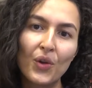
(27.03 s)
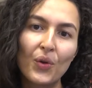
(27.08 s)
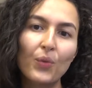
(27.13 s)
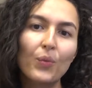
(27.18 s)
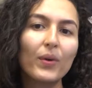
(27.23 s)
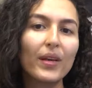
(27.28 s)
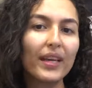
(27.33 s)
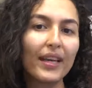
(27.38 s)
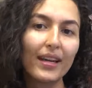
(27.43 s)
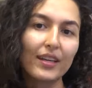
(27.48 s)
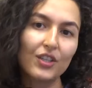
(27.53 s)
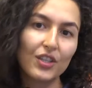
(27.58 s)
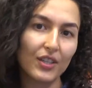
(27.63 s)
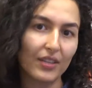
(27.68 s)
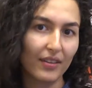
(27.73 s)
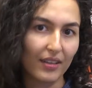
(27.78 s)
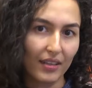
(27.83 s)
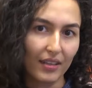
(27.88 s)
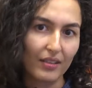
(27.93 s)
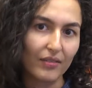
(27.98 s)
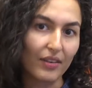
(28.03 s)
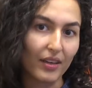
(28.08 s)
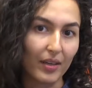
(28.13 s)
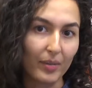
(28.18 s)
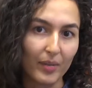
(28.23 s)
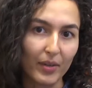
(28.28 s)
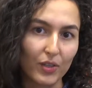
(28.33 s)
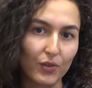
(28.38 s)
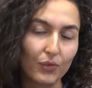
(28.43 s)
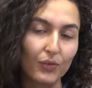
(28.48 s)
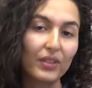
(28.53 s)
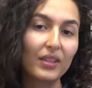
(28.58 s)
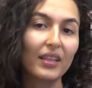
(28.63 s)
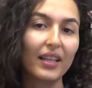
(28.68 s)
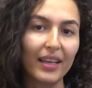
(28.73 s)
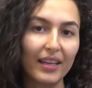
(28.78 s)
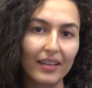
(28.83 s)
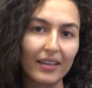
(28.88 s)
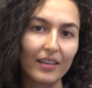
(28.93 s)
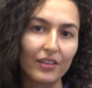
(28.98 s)
We actually think it's very much
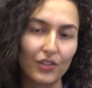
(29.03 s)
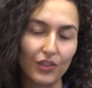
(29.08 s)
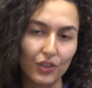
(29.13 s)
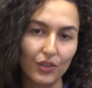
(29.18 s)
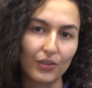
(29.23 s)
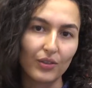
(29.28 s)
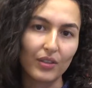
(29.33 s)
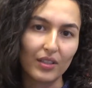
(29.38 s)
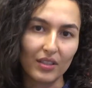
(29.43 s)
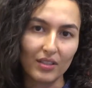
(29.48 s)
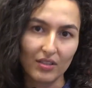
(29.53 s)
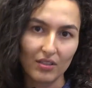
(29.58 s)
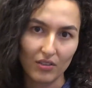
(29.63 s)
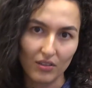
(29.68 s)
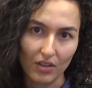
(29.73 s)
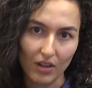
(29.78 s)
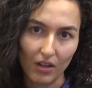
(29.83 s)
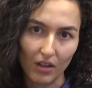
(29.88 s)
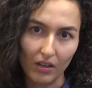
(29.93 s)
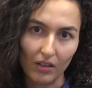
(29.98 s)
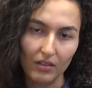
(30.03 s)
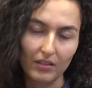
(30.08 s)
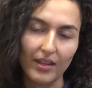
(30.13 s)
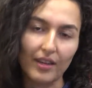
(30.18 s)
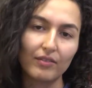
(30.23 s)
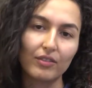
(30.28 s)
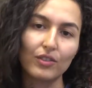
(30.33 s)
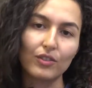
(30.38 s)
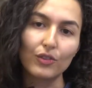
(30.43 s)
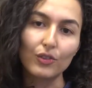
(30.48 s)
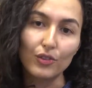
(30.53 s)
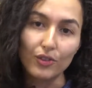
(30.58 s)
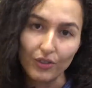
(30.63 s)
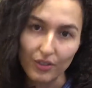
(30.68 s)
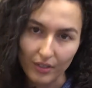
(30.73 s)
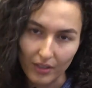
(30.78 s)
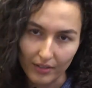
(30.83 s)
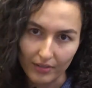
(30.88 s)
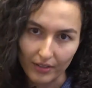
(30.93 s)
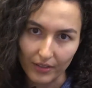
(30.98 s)
related to this stalled
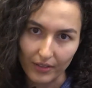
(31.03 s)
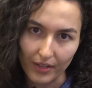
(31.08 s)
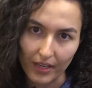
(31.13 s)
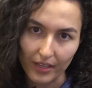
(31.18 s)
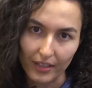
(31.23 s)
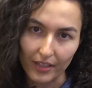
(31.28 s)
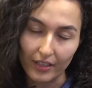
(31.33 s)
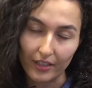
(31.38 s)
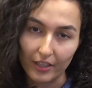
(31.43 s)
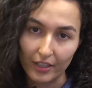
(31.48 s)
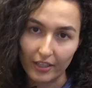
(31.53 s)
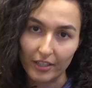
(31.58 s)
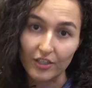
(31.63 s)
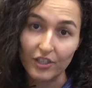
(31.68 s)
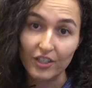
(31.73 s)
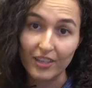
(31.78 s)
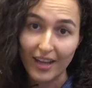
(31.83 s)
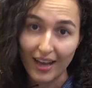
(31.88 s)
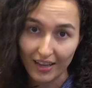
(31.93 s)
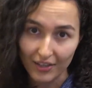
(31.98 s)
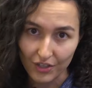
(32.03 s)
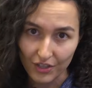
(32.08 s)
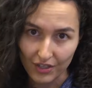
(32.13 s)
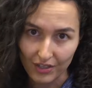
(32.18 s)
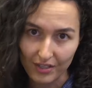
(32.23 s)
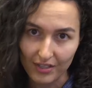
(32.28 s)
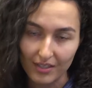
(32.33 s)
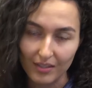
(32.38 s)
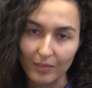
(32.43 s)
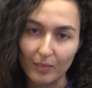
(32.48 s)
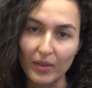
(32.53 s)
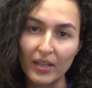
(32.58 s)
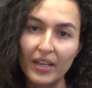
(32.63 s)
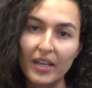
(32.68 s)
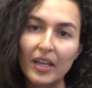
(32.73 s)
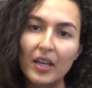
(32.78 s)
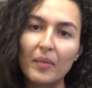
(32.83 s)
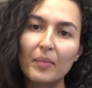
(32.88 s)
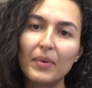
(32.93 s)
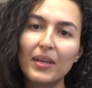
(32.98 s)
evolution of Iraqi Kurdish nationalism,
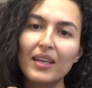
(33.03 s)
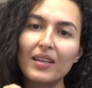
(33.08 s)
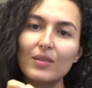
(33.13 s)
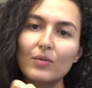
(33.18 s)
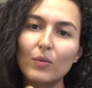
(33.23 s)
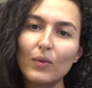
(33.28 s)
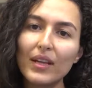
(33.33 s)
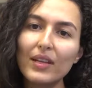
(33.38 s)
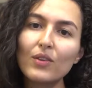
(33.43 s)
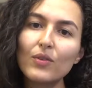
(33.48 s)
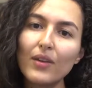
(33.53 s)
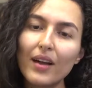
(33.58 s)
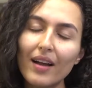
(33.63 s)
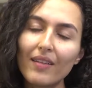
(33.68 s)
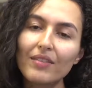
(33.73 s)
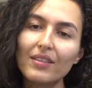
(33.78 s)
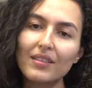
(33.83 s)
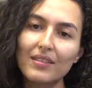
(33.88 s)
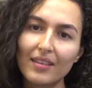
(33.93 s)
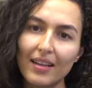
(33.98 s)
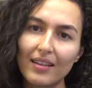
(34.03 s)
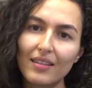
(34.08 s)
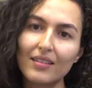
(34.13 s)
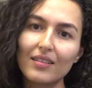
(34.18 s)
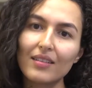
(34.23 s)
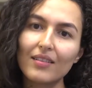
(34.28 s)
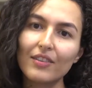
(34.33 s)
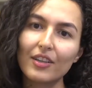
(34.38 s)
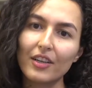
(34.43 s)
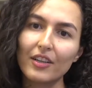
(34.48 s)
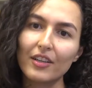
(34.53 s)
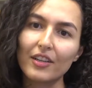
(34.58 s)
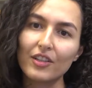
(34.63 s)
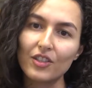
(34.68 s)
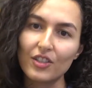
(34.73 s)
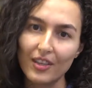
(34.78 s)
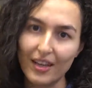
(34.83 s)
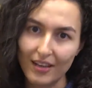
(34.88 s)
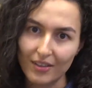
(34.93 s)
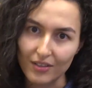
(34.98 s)
because when you have a sense of
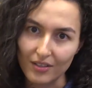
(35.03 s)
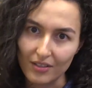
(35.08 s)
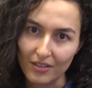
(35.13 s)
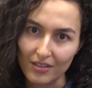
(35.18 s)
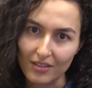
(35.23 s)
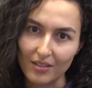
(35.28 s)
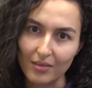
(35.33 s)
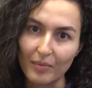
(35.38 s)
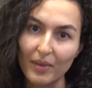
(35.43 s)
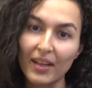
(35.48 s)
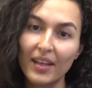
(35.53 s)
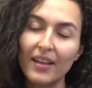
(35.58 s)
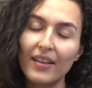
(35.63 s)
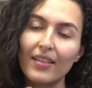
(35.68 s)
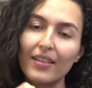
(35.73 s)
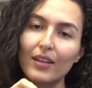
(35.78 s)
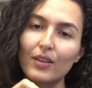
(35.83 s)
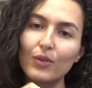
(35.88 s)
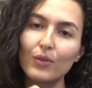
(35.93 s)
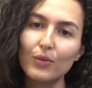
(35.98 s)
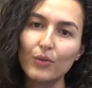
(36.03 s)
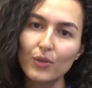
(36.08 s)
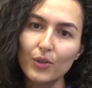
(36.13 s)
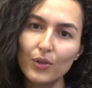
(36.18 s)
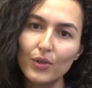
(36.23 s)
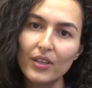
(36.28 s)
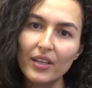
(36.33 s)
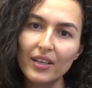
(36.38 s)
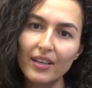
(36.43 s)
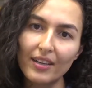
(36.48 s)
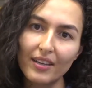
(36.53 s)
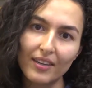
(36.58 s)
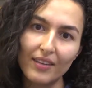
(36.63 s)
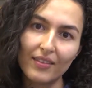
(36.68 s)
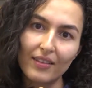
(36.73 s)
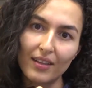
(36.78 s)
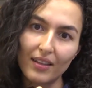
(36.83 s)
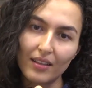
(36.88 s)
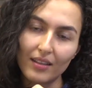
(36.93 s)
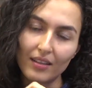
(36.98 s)
Kurdish nationalism that's rooted
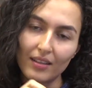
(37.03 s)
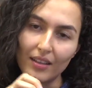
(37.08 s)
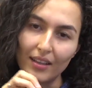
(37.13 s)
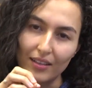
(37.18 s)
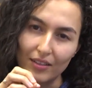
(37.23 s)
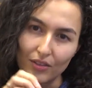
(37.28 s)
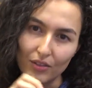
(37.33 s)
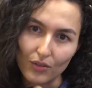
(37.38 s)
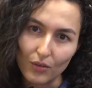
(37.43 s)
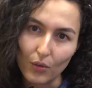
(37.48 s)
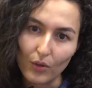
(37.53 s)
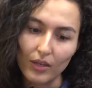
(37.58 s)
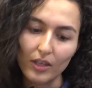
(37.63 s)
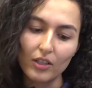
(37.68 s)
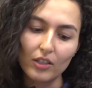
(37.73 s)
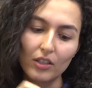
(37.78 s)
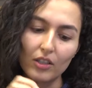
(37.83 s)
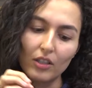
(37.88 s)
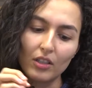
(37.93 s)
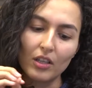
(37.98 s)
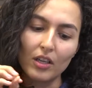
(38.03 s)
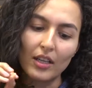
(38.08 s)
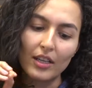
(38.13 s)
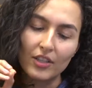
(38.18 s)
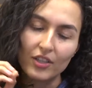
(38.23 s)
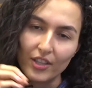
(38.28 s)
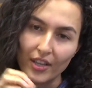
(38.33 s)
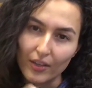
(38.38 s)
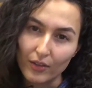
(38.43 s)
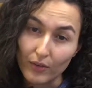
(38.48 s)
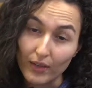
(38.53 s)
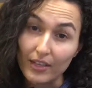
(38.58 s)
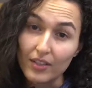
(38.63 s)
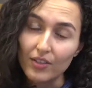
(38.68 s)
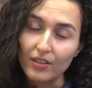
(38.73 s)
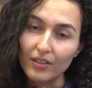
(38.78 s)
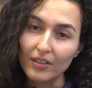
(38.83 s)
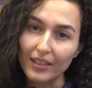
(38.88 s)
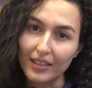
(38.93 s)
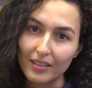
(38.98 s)
in the historical
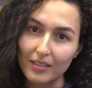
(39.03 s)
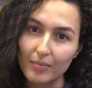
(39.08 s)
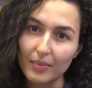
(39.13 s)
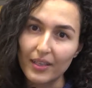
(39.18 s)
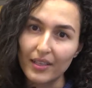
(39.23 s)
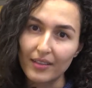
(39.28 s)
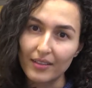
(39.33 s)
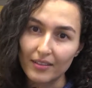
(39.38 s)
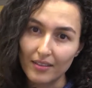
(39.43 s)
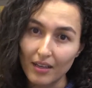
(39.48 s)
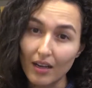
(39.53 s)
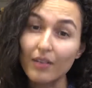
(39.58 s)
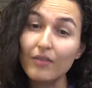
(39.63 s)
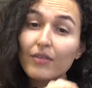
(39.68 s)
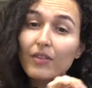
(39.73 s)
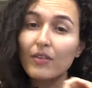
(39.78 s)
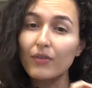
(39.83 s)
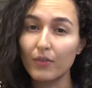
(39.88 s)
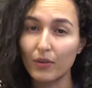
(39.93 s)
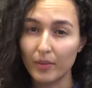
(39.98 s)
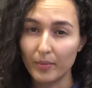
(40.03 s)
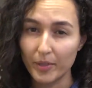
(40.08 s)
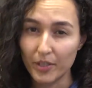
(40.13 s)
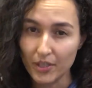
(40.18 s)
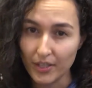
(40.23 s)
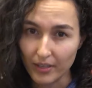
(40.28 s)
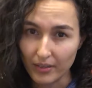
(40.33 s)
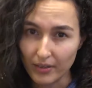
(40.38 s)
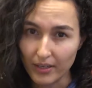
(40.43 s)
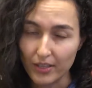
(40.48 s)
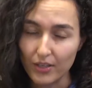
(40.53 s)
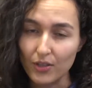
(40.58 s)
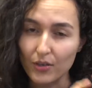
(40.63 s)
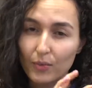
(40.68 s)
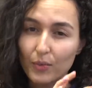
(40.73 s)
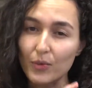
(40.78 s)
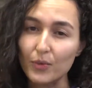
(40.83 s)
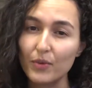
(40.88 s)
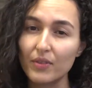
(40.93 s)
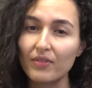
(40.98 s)
generational experience of the former generation,
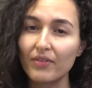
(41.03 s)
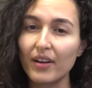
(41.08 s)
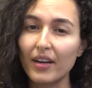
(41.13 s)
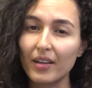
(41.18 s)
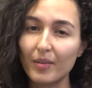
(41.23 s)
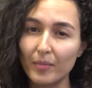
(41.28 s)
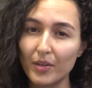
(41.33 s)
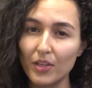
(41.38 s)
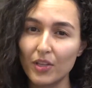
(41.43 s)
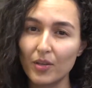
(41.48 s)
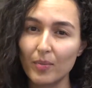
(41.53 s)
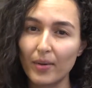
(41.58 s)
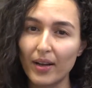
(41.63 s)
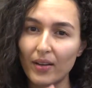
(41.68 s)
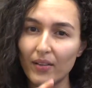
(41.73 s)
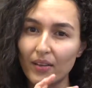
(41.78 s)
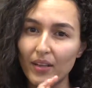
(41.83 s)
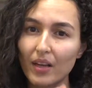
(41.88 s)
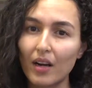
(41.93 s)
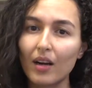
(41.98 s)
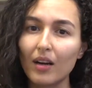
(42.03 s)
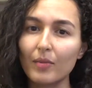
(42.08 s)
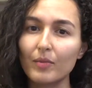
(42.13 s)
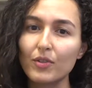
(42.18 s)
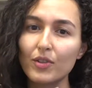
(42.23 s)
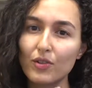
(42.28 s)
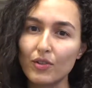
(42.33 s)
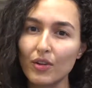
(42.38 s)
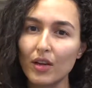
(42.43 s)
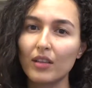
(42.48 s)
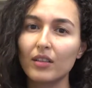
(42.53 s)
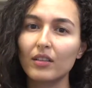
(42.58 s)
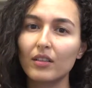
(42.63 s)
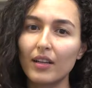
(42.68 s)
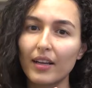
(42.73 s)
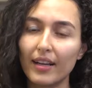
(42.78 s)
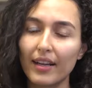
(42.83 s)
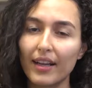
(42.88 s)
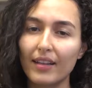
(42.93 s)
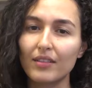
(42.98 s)
which was very much about the armed struggle
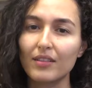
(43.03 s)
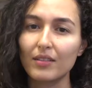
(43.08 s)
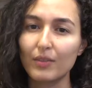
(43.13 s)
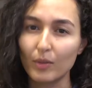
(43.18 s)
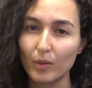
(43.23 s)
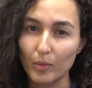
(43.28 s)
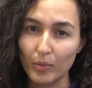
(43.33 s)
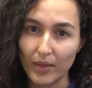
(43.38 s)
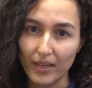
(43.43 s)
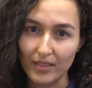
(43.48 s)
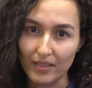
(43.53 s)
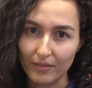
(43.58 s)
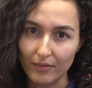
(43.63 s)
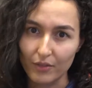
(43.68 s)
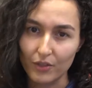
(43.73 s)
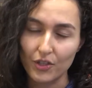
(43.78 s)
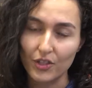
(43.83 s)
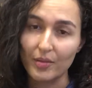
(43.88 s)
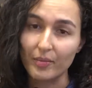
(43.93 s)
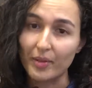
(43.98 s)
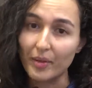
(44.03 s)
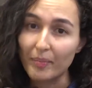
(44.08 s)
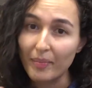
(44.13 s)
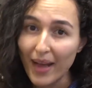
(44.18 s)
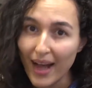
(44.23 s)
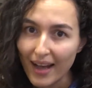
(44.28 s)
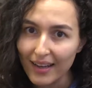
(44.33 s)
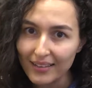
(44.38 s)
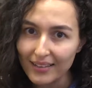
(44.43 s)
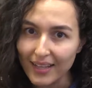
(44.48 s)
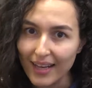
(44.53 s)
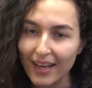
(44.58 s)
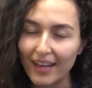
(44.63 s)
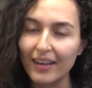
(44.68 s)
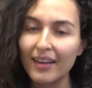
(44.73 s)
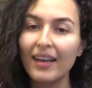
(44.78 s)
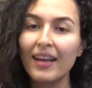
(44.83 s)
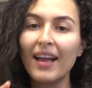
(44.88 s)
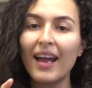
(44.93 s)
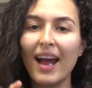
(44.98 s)
against a repressive regime in
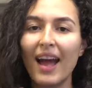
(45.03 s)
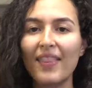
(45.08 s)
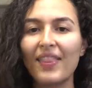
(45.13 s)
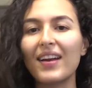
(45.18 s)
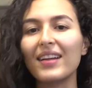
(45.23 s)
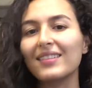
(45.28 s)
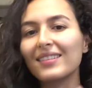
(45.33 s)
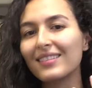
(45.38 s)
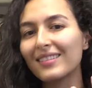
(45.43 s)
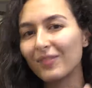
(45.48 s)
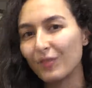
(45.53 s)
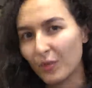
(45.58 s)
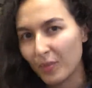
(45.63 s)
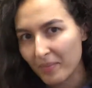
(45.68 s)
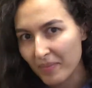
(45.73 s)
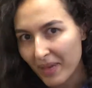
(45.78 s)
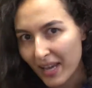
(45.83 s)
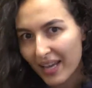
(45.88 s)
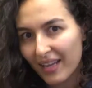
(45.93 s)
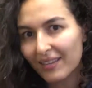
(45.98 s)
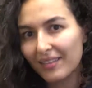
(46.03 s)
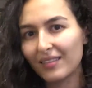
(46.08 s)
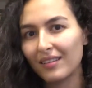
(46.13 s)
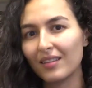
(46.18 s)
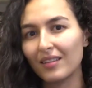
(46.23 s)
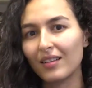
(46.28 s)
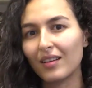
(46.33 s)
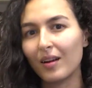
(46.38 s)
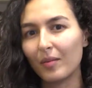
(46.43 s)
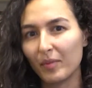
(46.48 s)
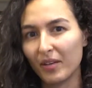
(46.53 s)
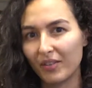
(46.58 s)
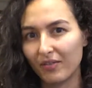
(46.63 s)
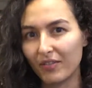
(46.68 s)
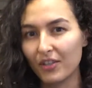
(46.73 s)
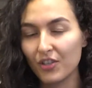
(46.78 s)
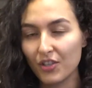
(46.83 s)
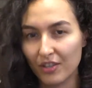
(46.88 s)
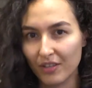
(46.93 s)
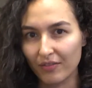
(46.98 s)
Baghdad, and that remains the dominant
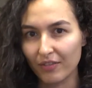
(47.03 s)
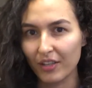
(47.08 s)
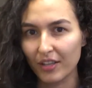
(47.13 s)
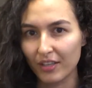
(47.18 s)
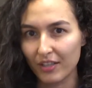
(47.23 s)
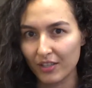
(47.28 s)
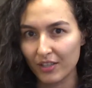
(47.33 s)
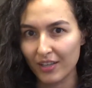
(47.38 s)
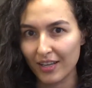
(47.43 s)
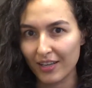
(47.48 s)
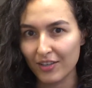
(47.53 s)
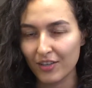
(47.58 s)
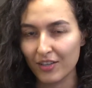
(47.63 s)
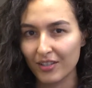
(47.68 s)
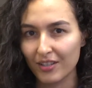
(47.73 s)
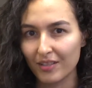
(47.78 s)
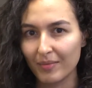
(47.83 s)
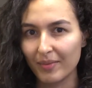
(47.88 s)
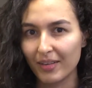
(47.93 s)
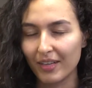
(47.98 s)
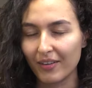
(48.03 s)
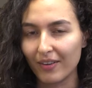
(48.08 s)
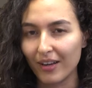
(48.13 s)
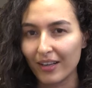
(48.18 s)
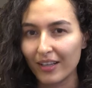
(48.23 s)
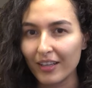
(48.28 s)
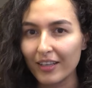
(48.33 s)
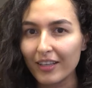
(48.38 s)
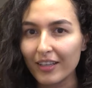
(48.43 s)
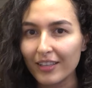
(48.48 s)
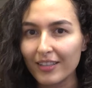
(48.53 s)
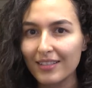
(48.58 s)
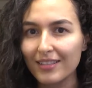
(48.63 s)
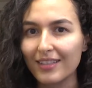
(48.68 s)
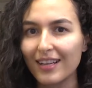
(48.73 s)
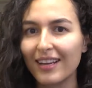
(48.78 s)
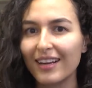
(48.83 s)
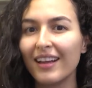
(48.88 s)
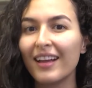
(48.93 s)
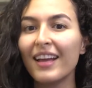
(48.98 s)
vision of Kurdish nationalism in Iraqi
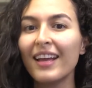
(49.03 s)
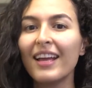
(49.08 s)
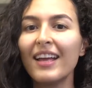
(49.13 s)
Kurdistan,